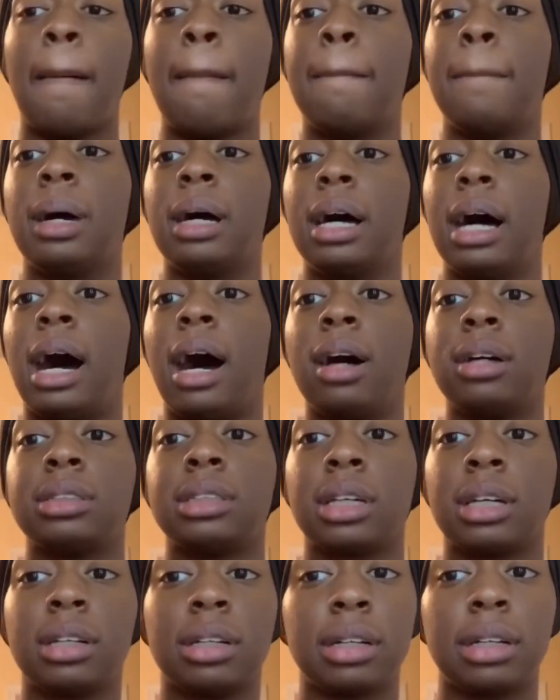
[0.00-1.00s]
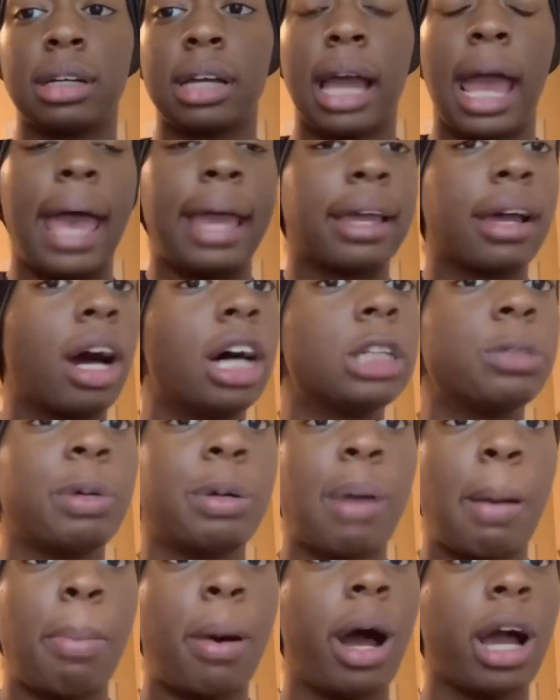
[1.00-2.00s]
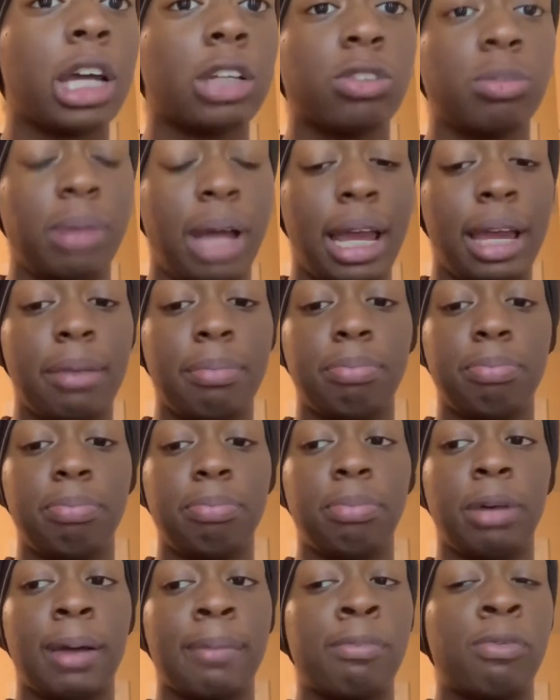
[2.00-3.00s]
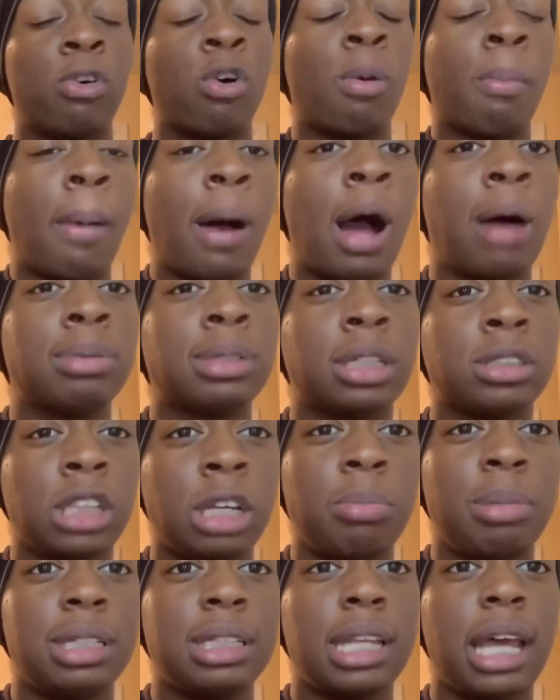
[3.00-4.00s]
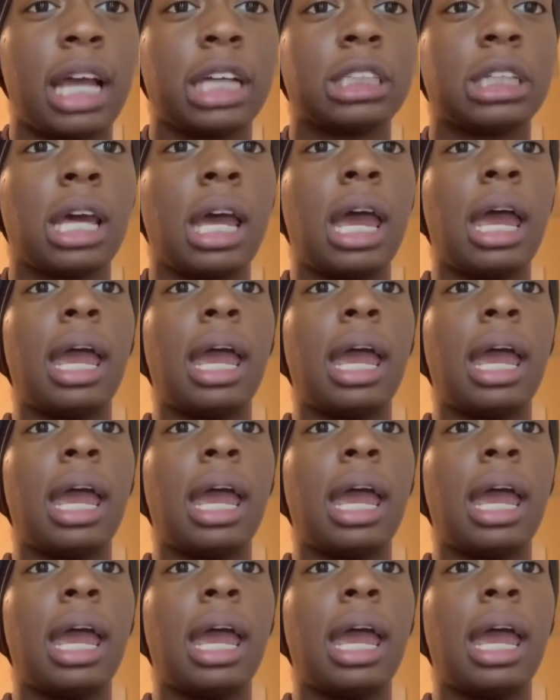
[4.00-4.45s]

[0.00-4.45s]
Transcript: But I also had contraband in my pockets from like before mom started sending me snacks.